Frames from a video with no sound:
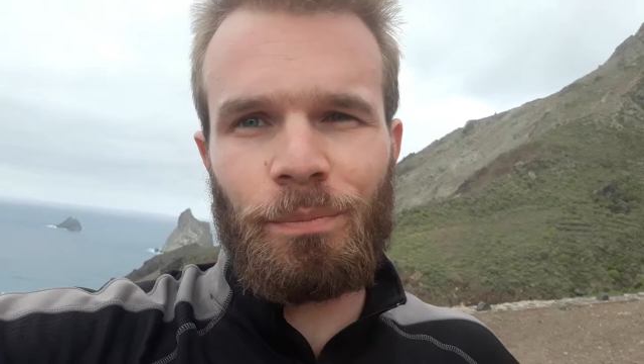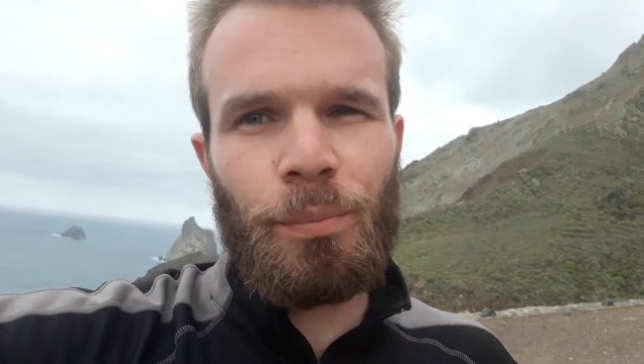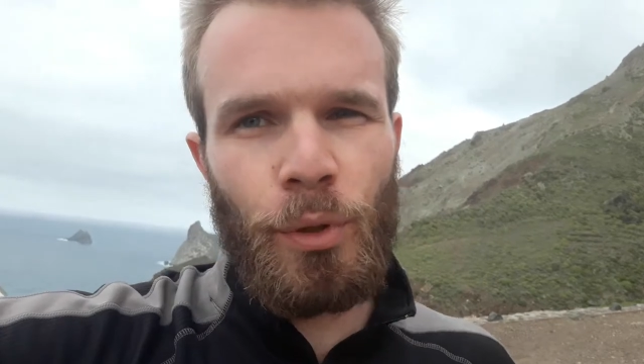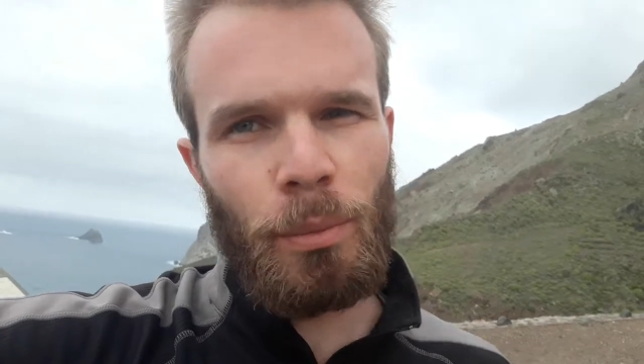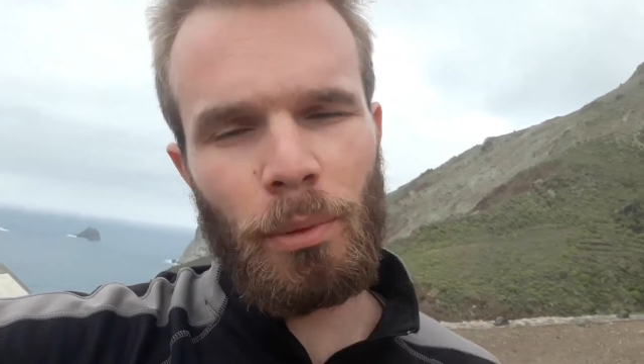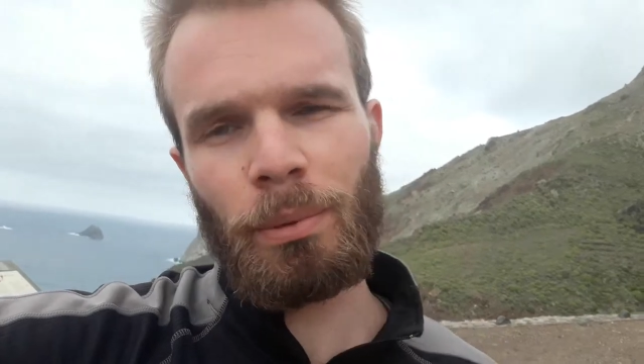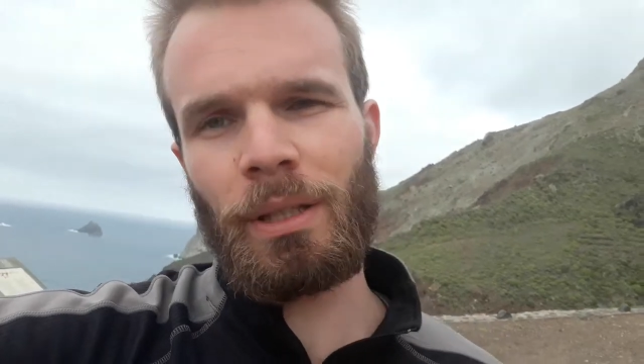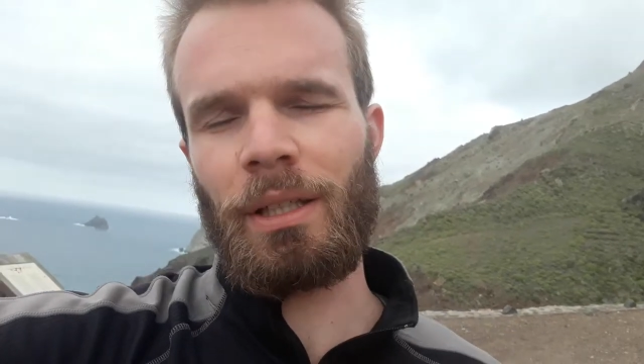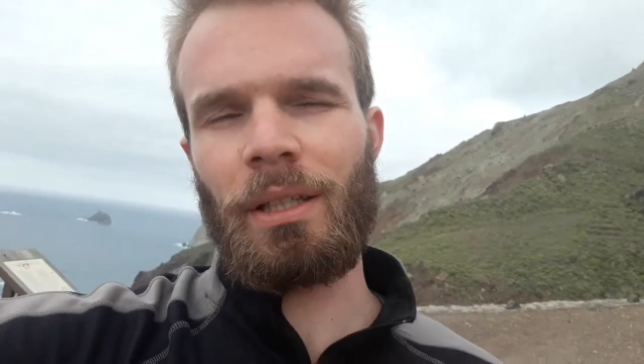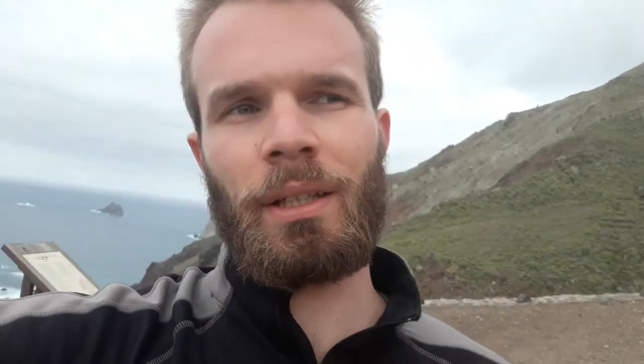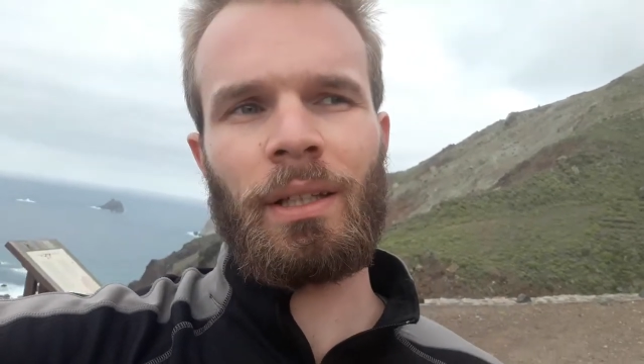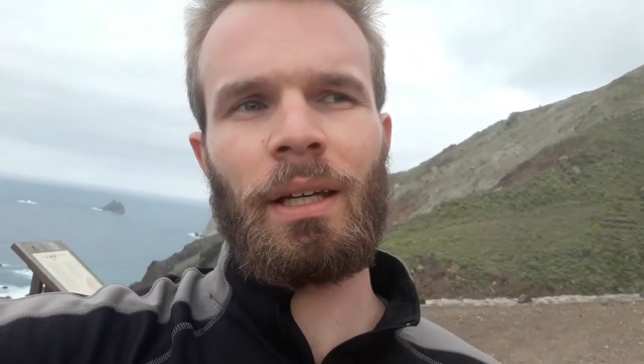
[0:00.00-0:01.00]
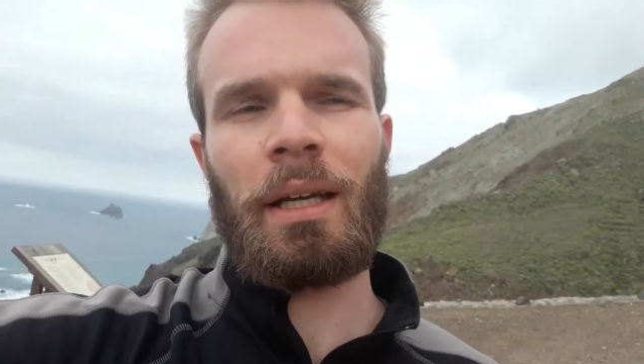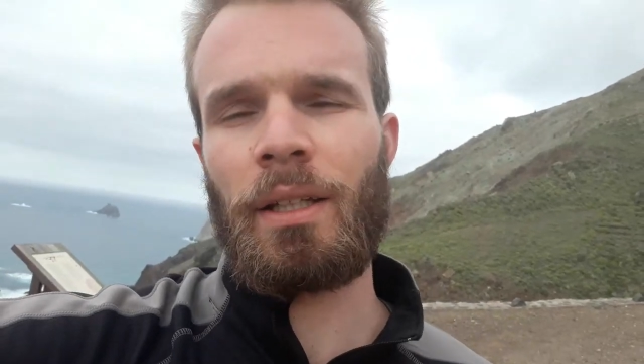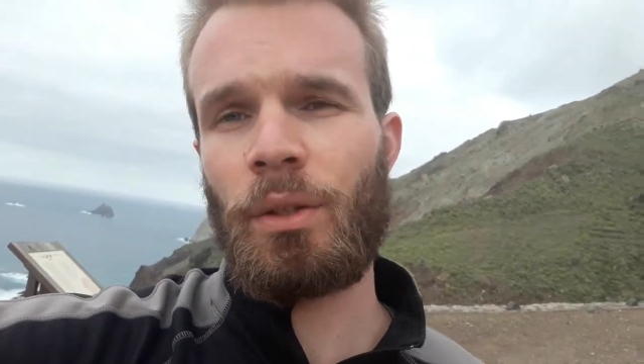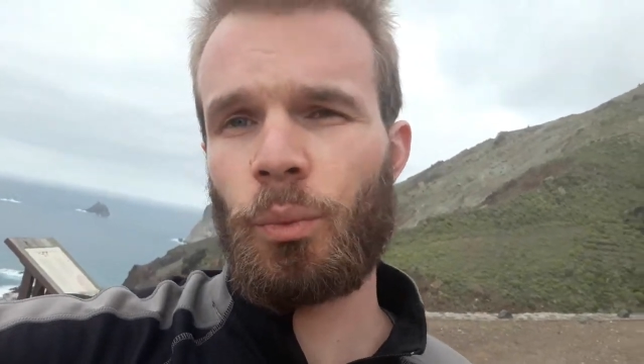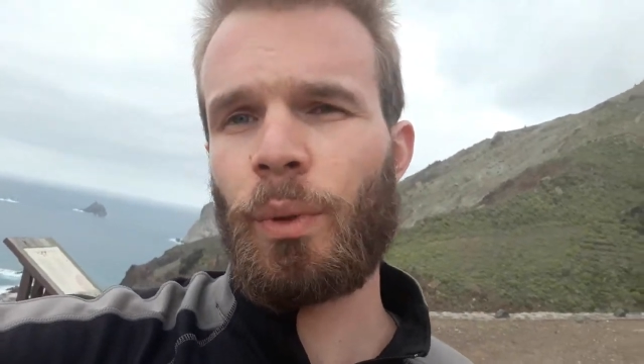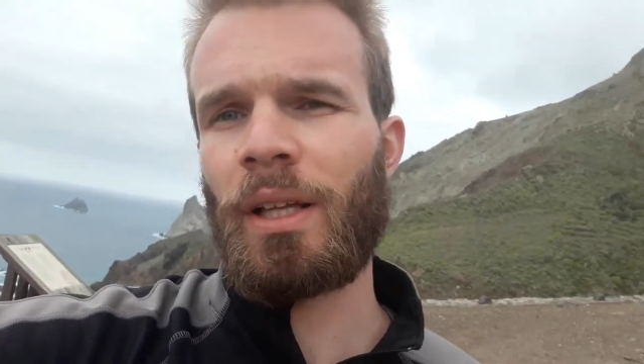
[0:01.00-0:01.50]
probably
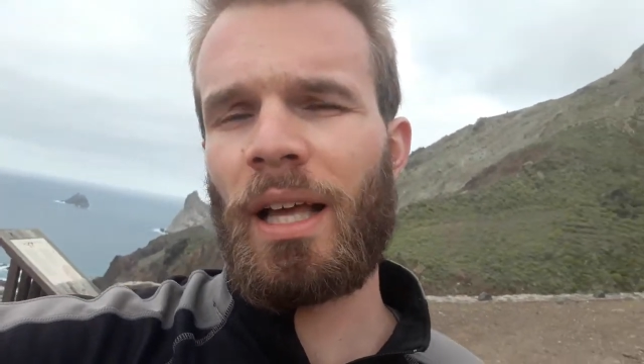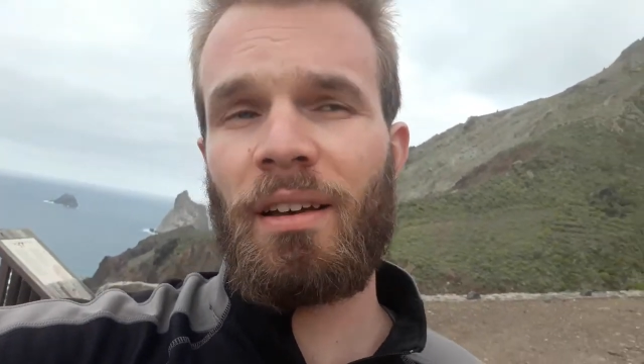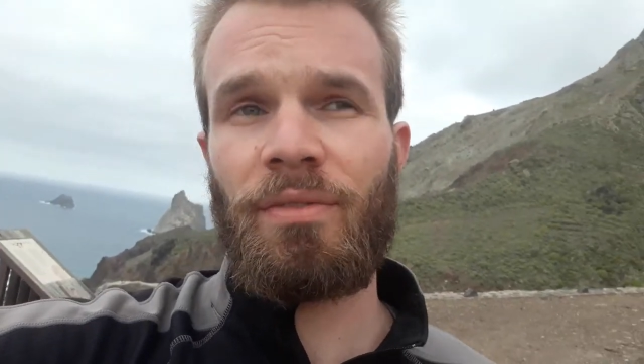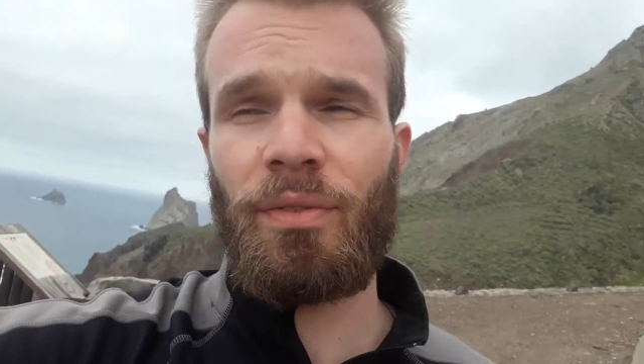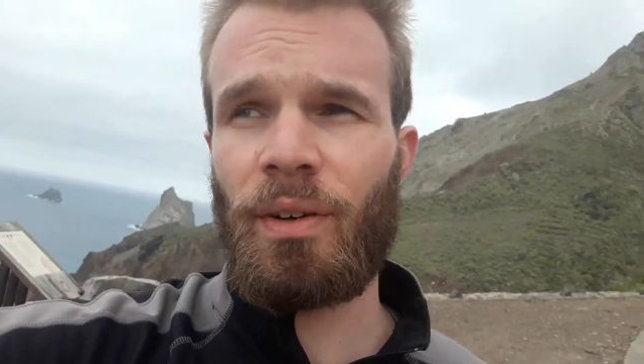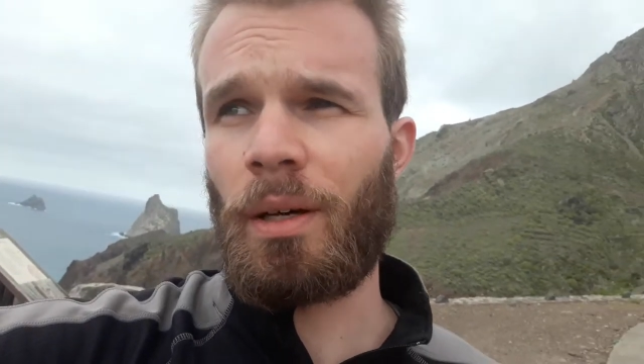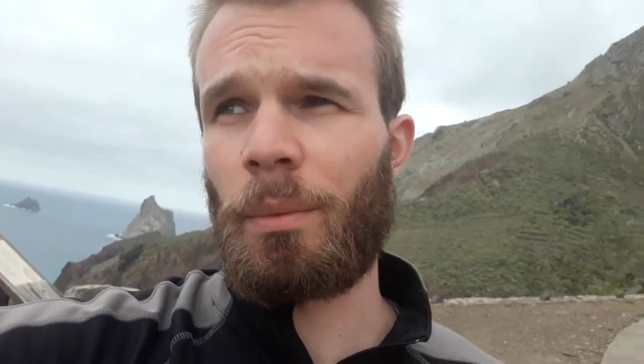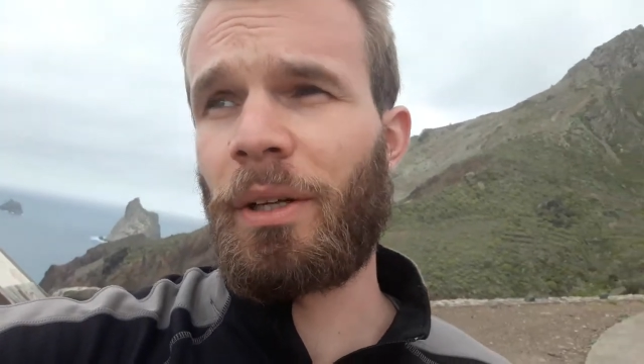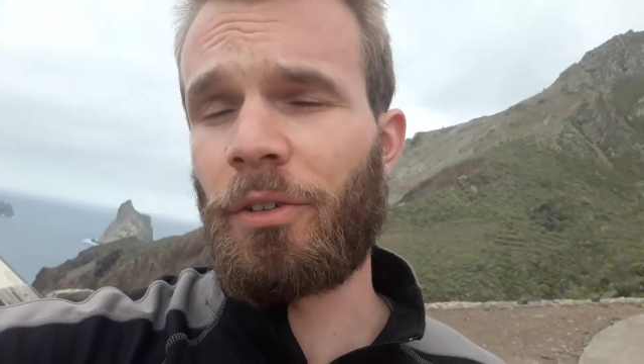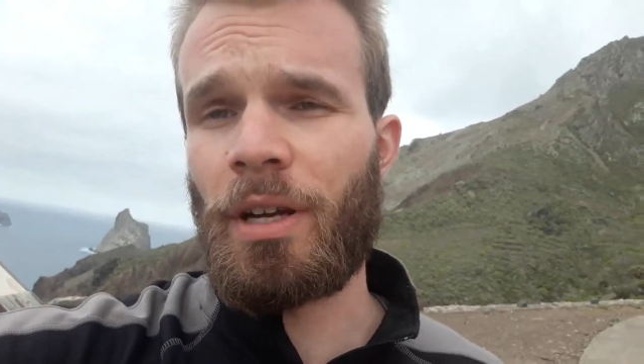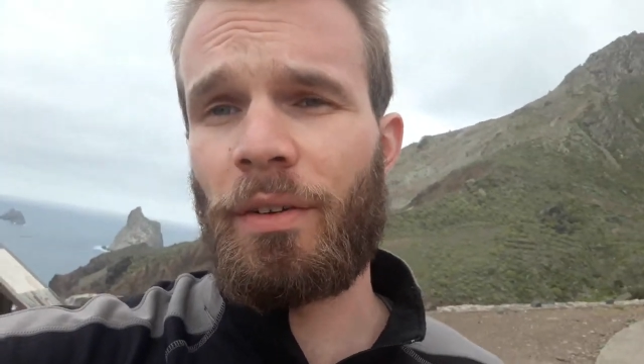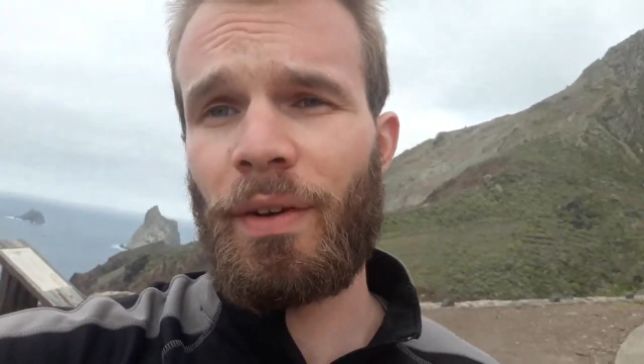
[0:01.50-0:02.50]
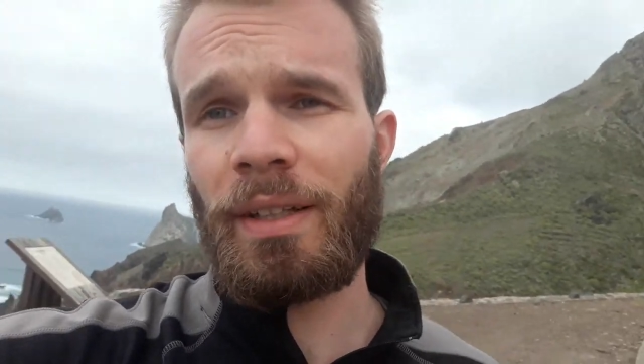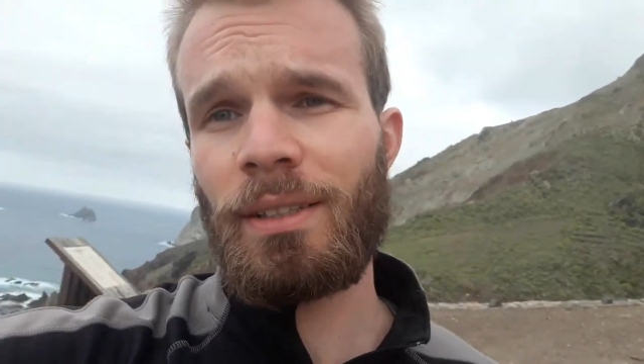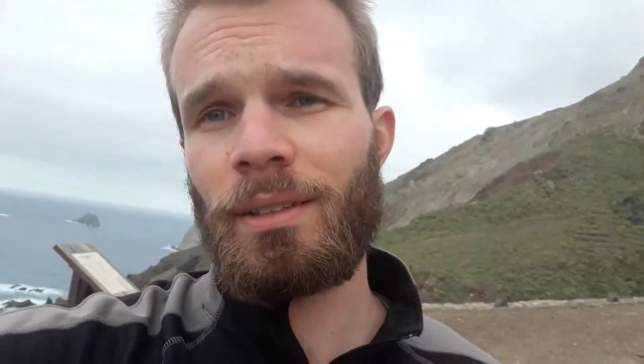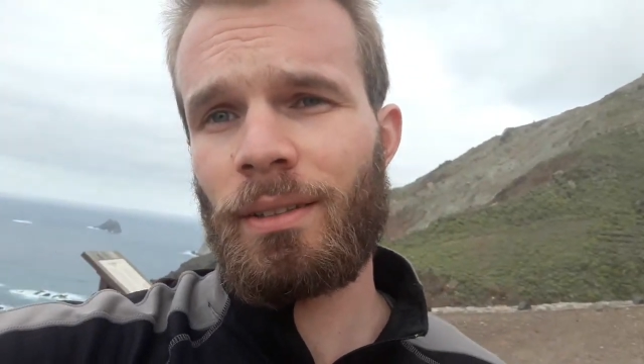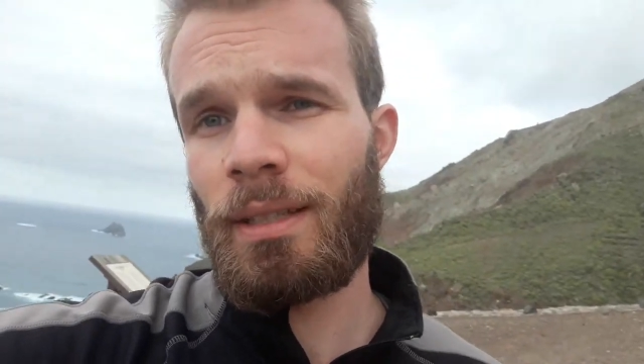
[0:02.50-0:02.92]
it will have a bigger effect.